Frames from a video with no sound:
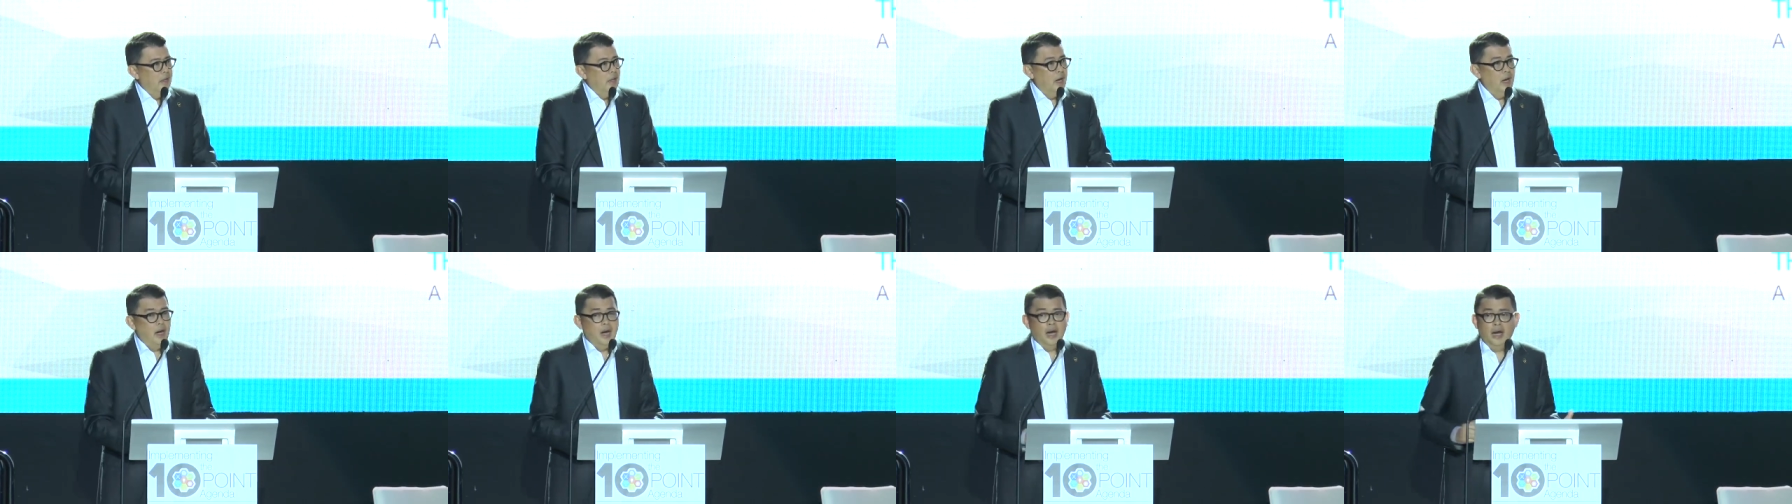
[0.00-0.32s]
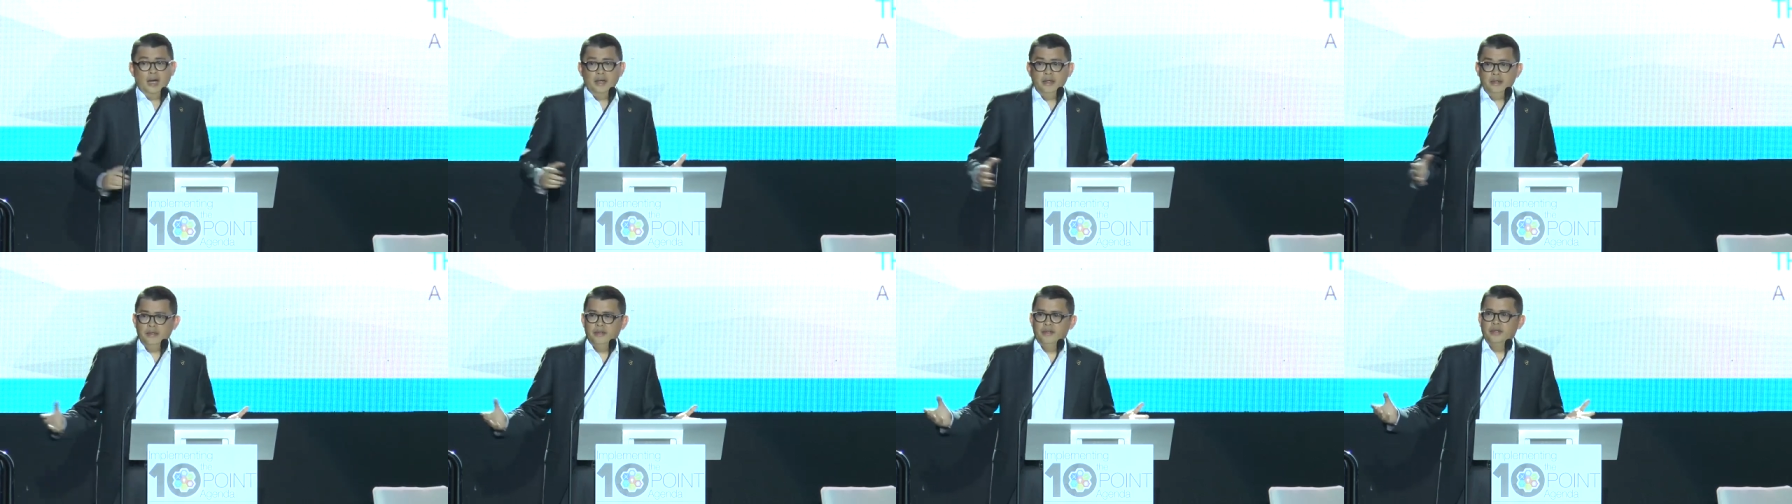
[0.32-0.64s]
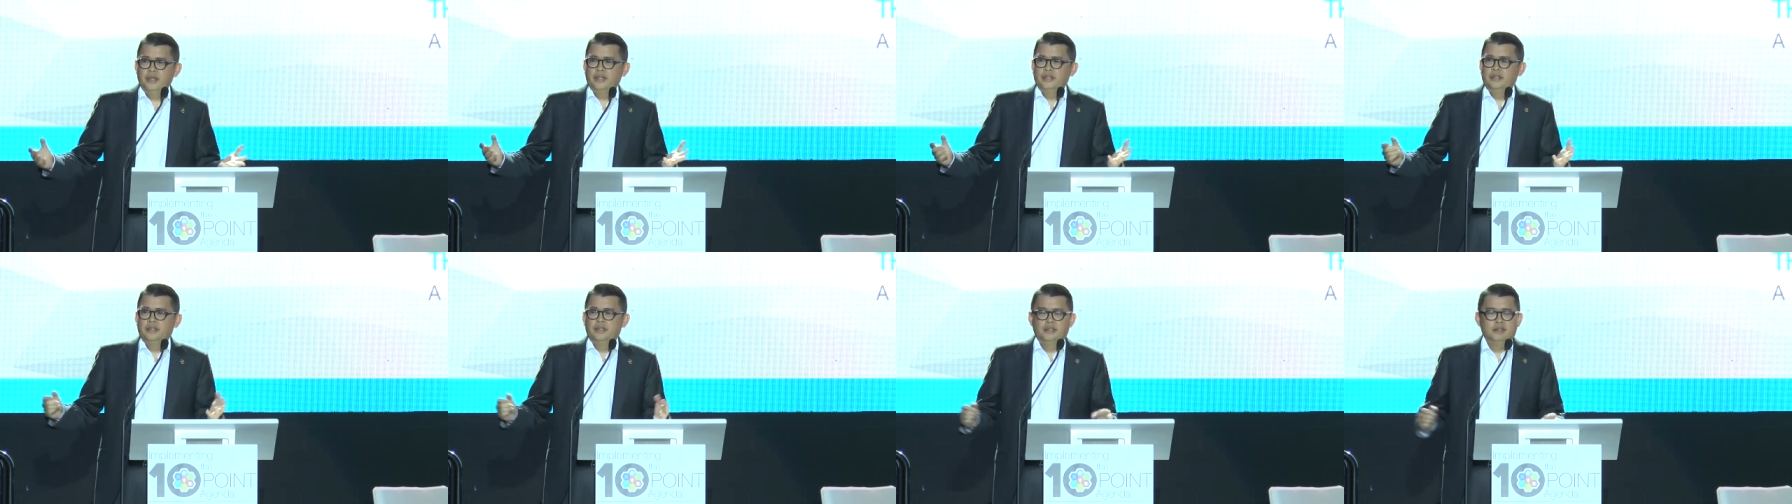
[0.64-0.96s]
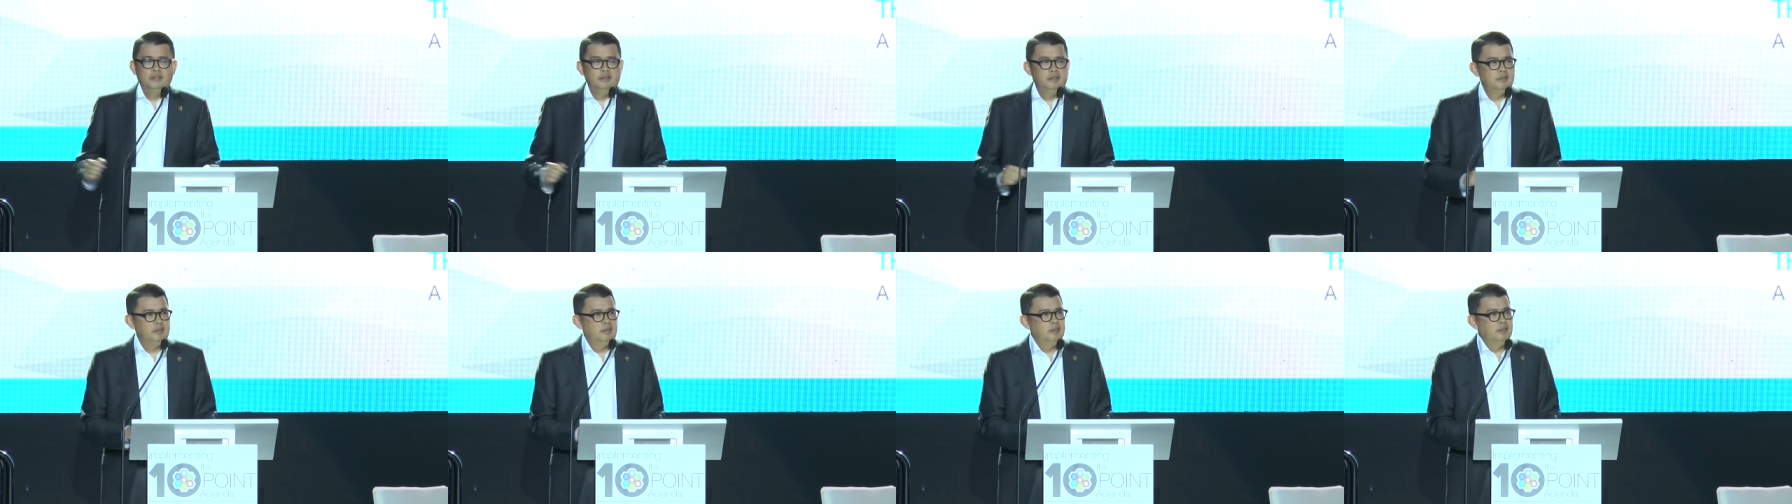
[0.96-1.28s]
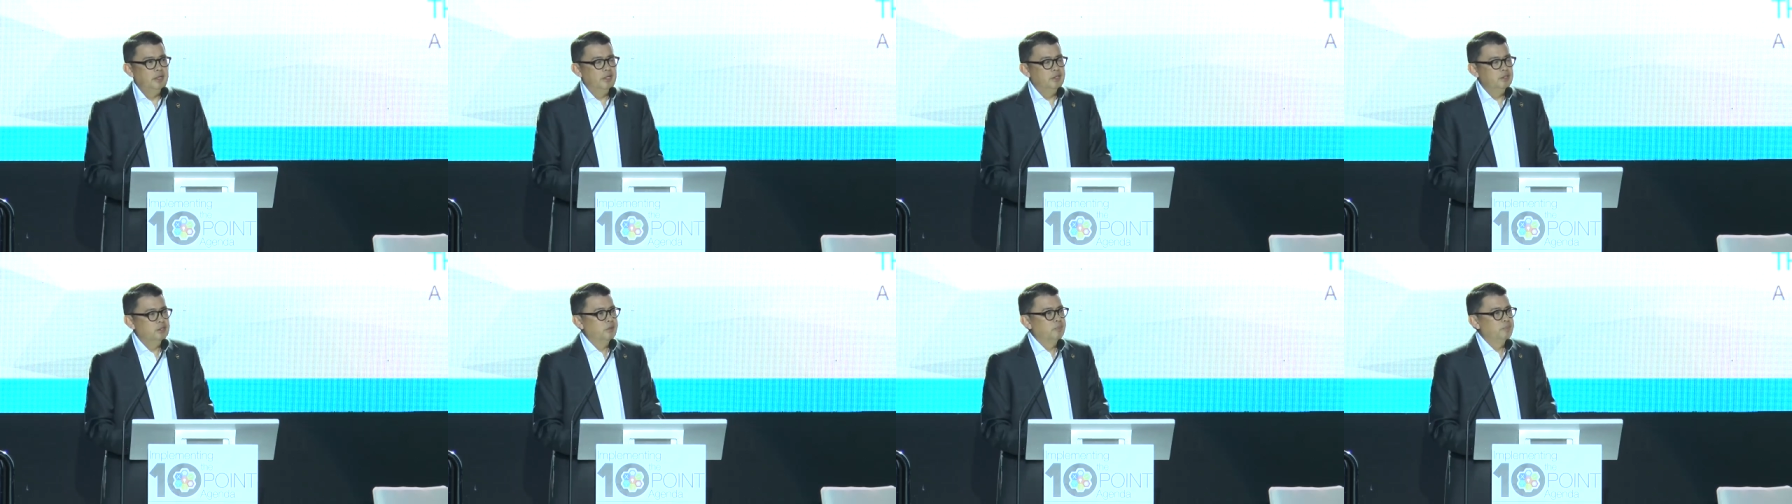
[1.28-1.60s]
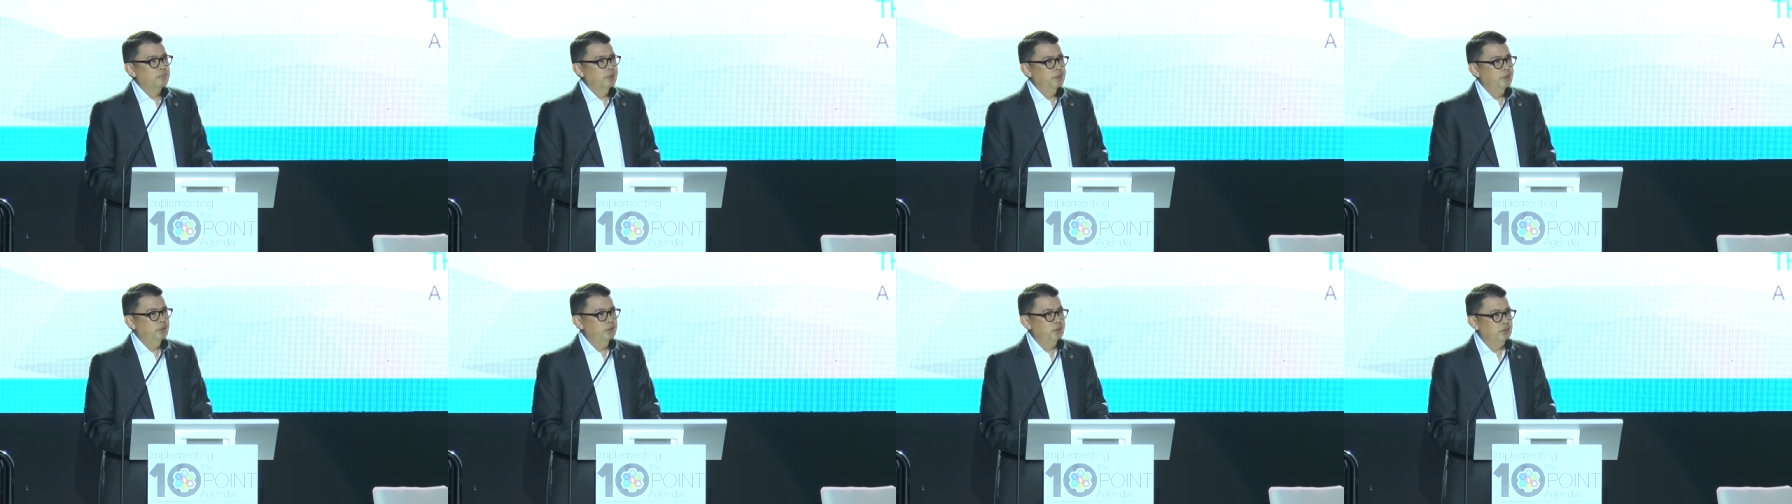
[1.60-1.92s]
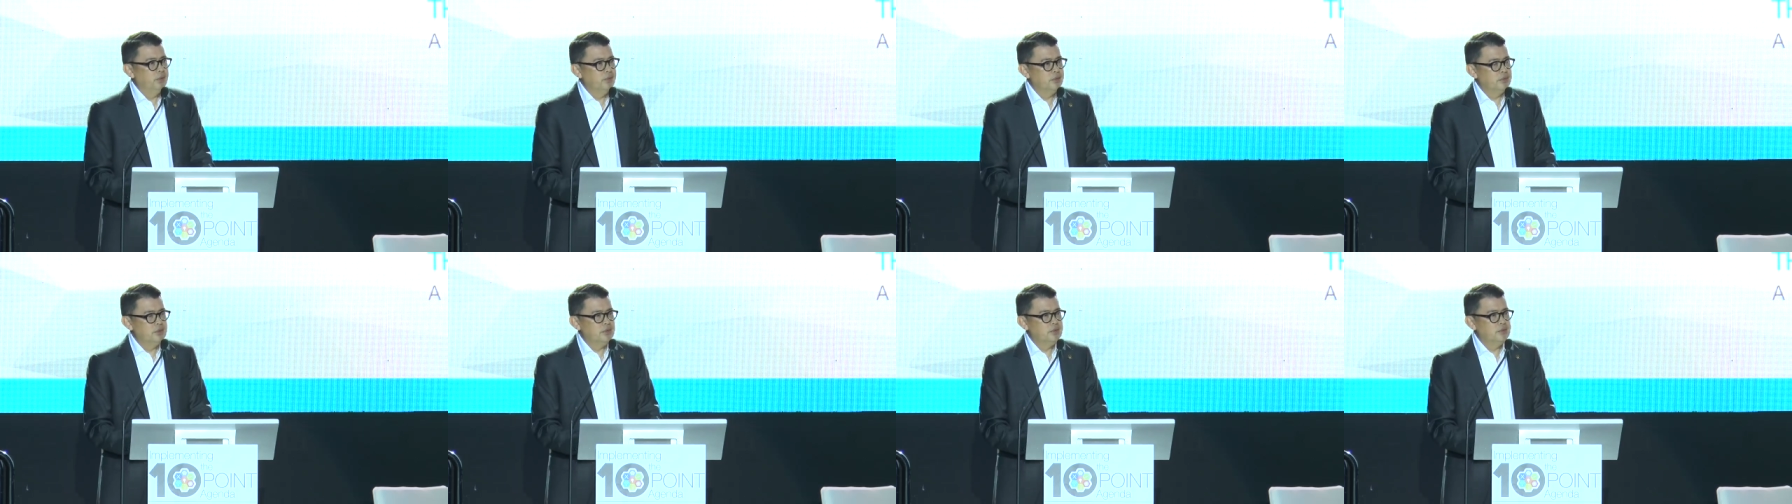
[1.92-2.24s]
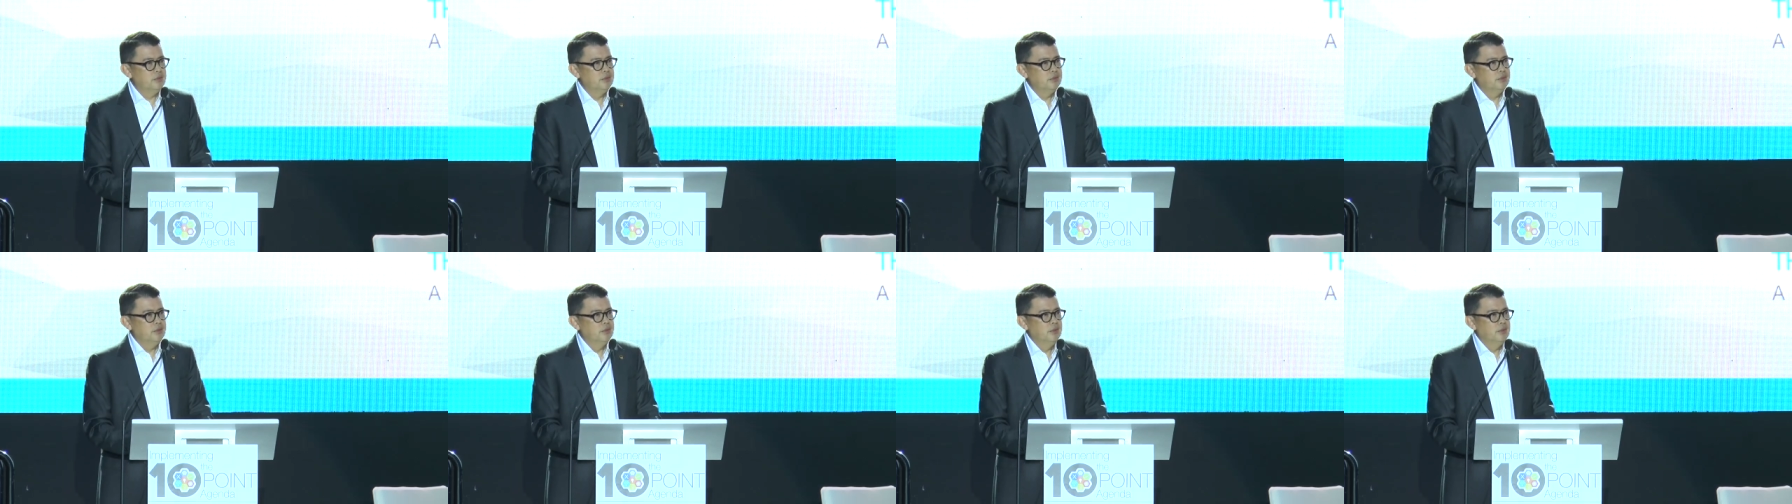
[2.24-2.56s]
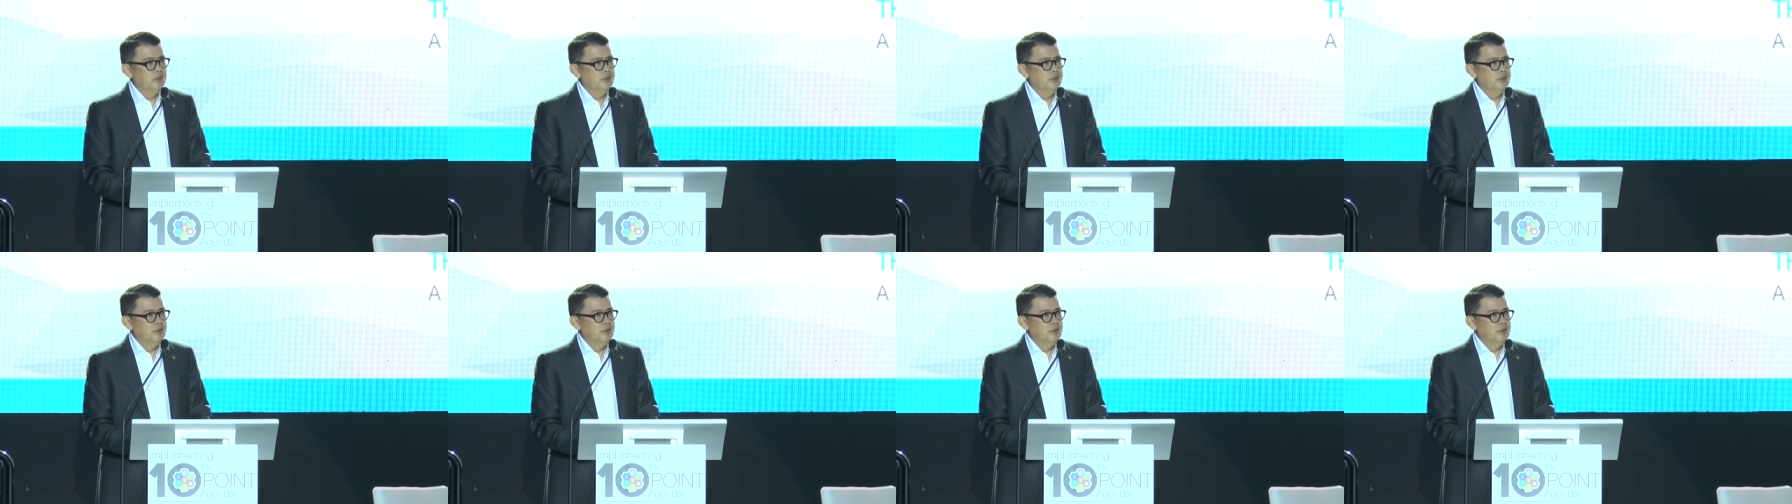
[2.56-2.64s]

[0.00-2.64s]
100 entrepreneurs